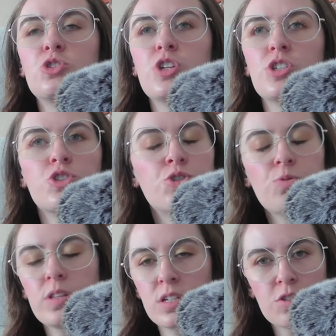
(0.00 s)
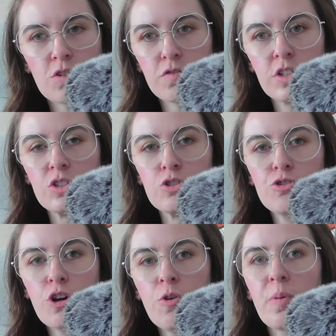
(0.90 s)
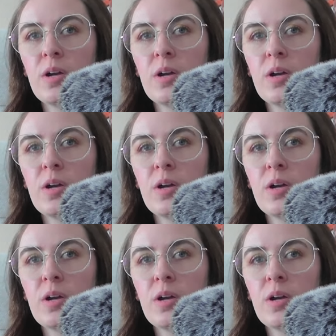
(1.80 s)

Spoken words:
just doing this overused trope.